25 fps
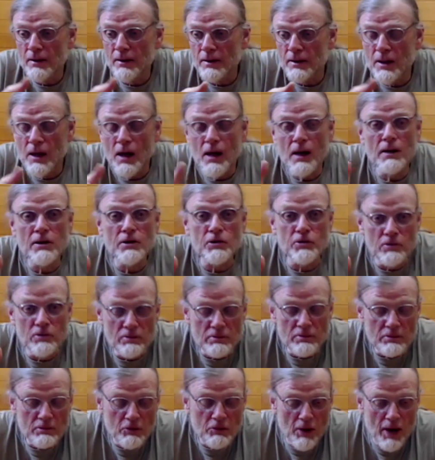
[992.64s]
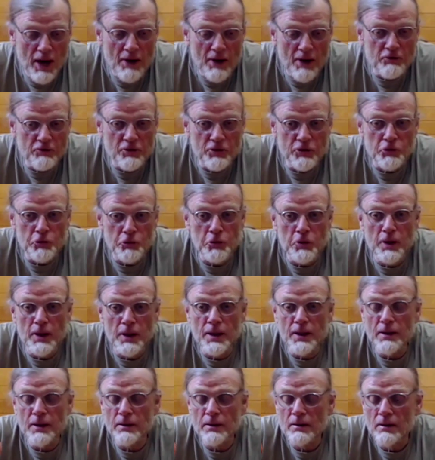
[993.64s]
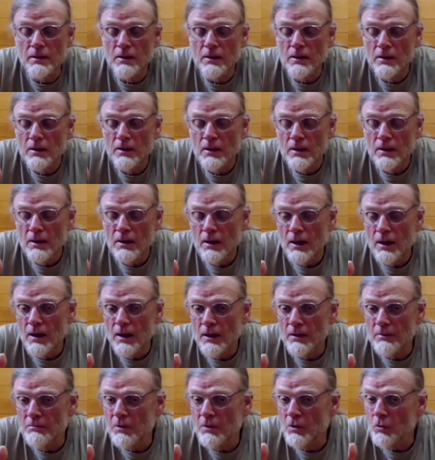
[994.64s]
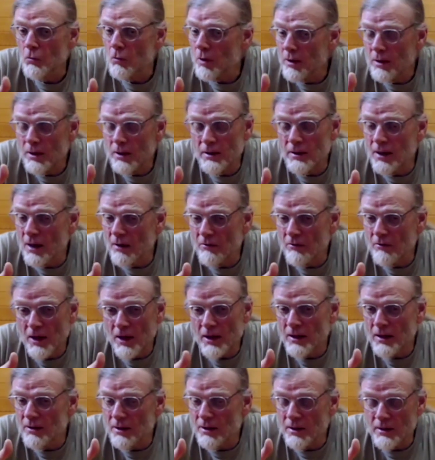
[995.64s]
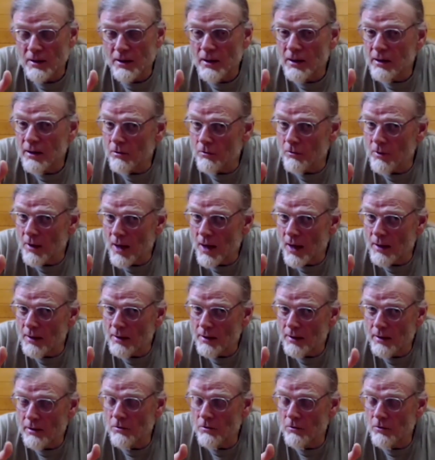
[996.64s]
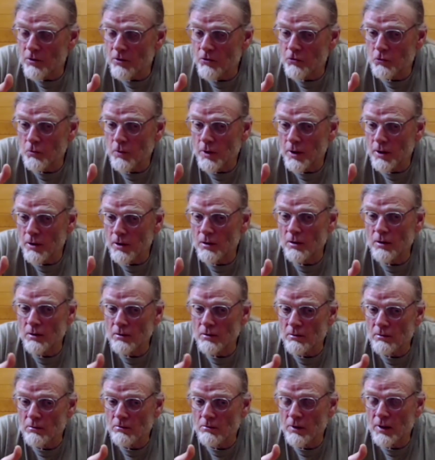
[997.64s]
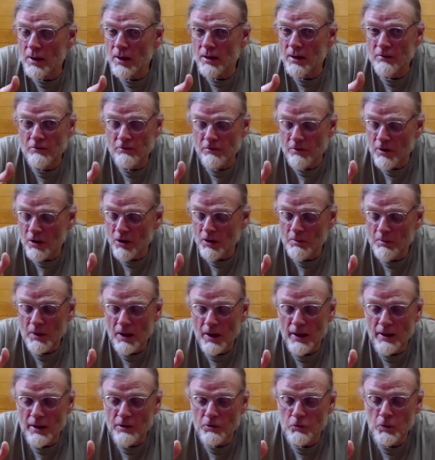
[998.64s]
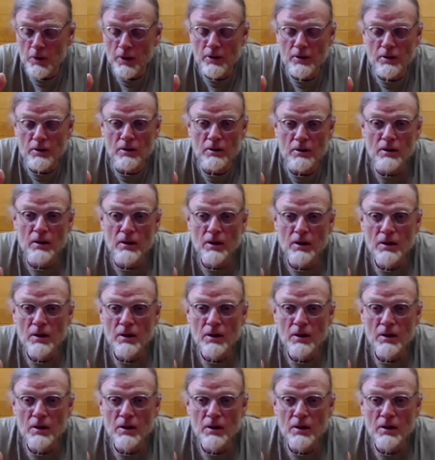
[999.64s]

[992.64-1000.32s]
young grafted tree. But we didn't have anything near that here this winter. We had a very mild winter.